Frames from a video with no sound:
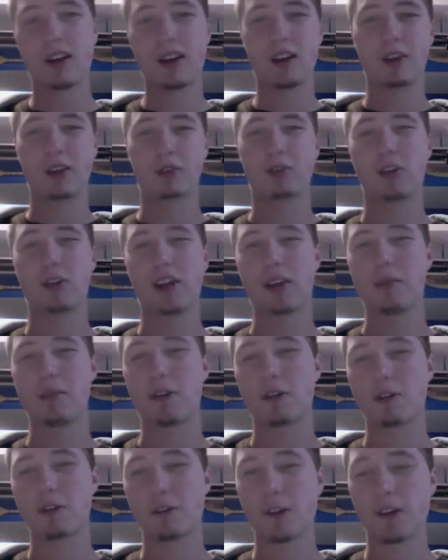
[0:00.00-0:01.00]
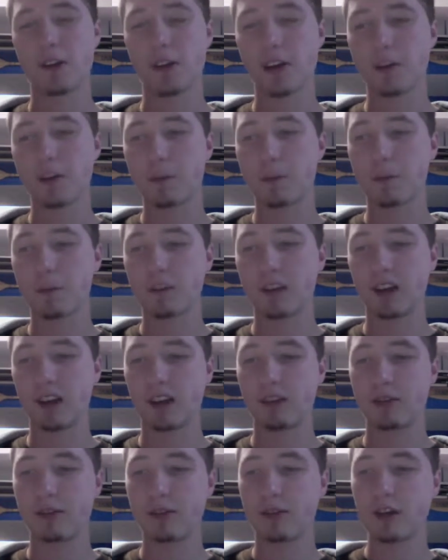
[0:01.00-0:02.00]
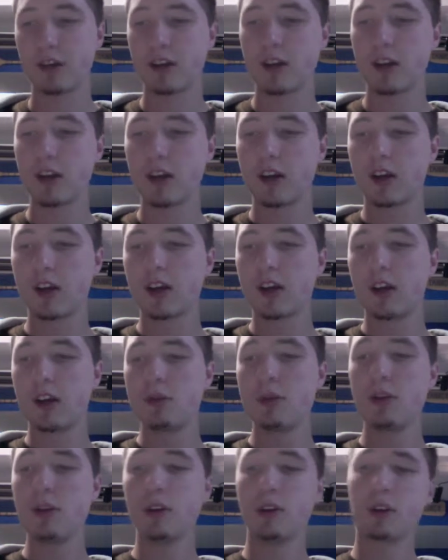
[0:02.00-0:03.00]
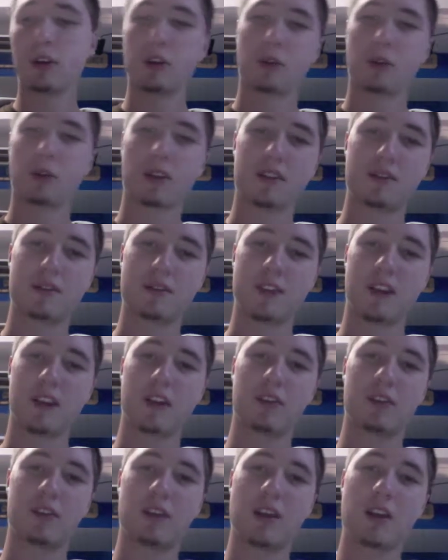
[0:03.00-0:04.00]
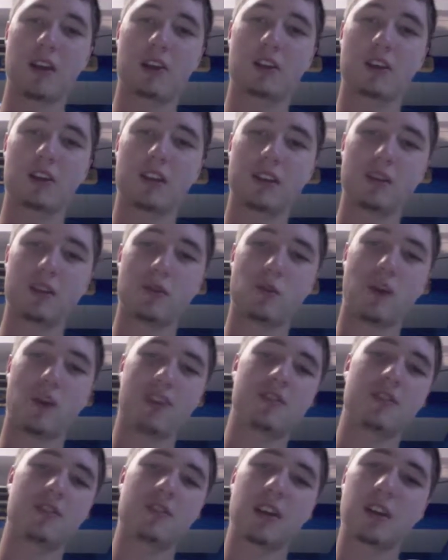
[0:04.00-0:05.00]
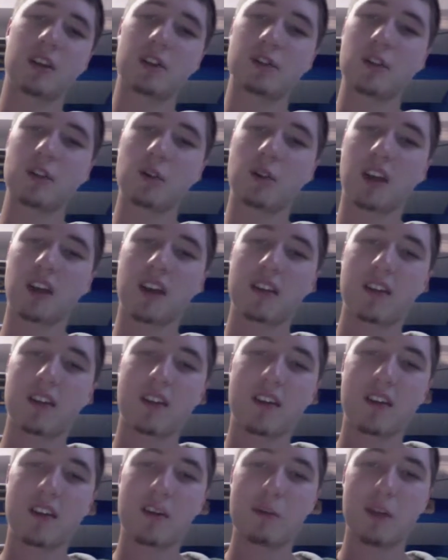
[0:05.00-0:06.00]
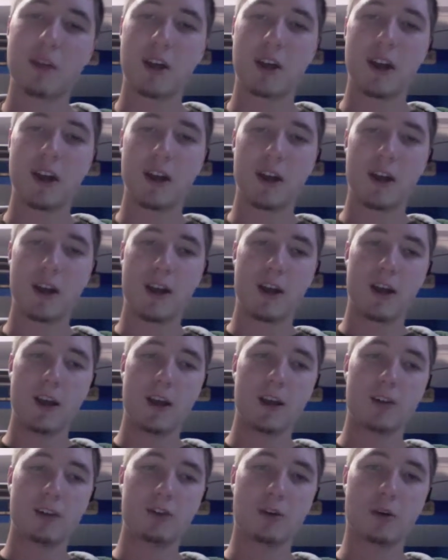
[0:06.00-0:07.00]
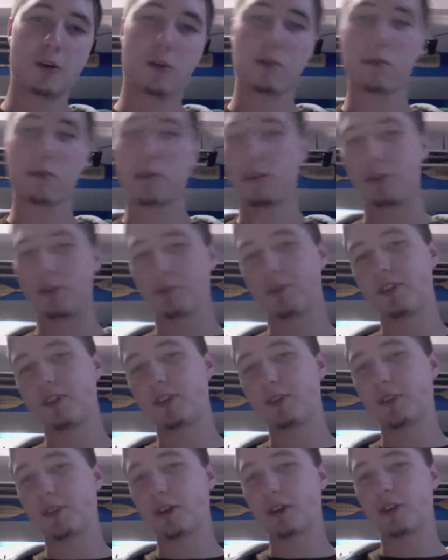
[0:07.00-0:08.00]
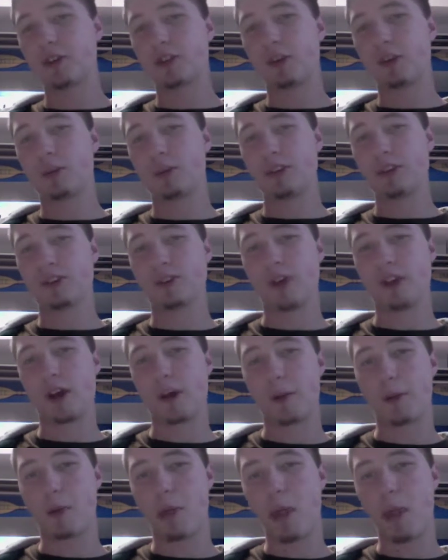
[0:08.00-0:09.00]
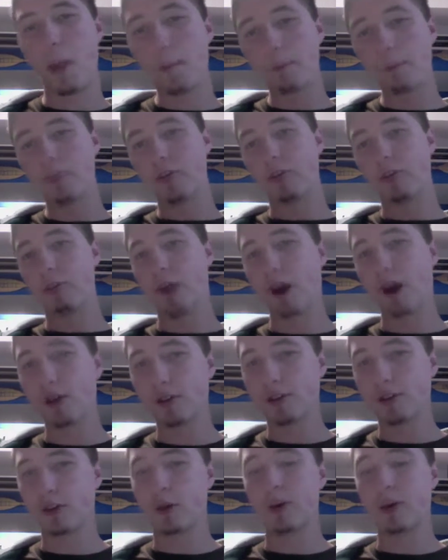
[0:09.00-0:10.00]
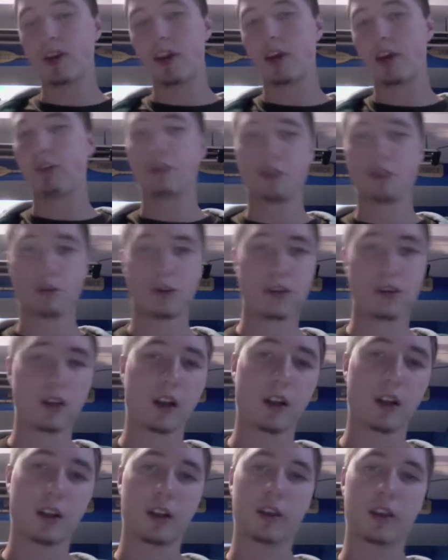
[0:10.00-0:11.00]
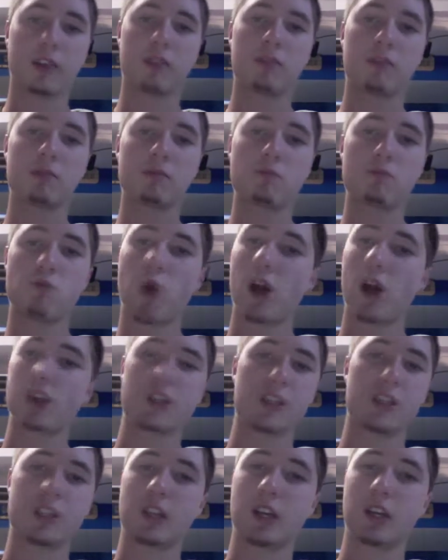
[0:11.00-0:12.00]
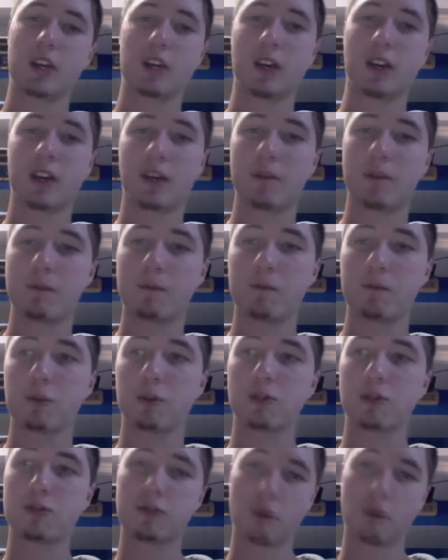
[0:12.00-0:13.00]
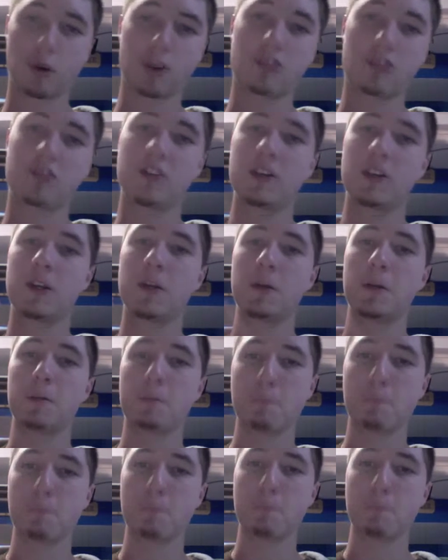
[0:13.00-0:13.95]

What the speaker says: of like the Rocky Mountains area, kind of maybe a little north of west of Yellowstone kind of area. But so there's the Pacific Ocean on one side, with mountains going down to it, kind of like Washington area, so it's forested and